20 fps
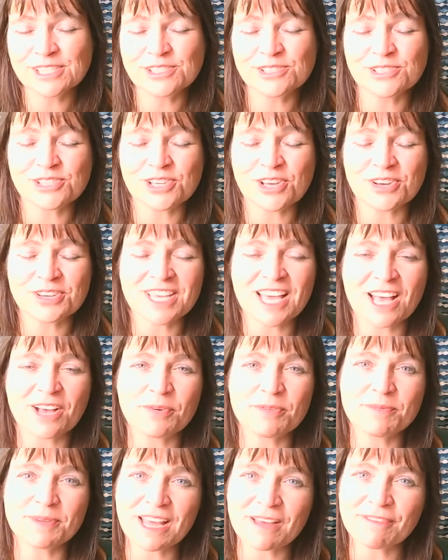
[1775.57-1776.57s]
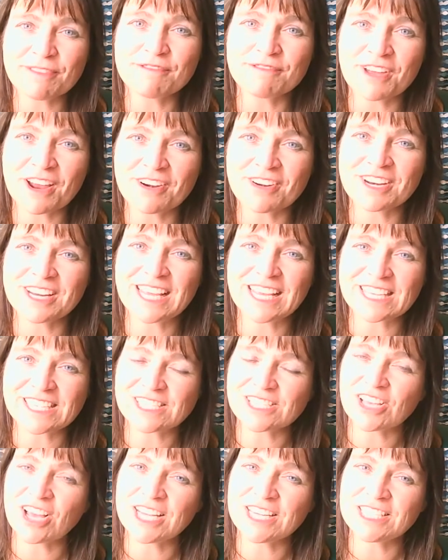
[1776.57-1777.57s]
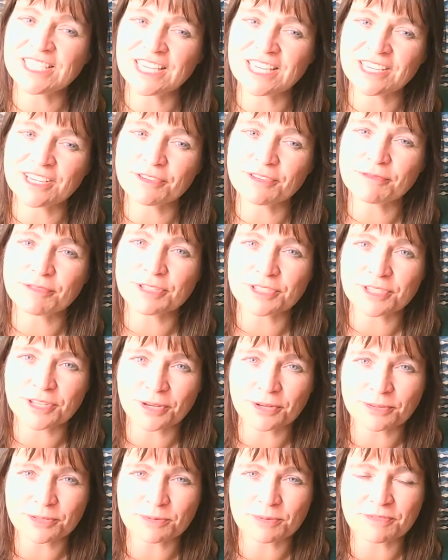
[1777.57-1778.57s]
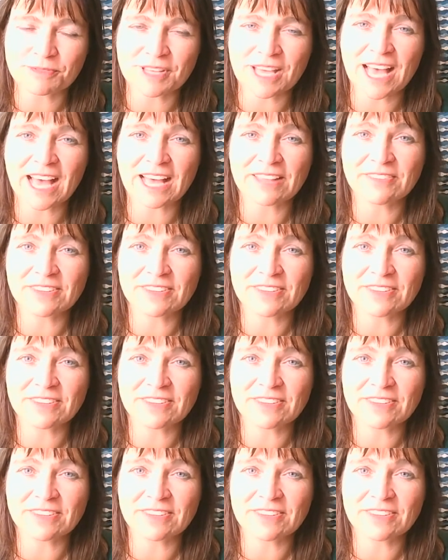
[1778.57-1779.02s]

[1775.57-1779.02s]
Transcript: So yeah, we've been having very exciting results with that.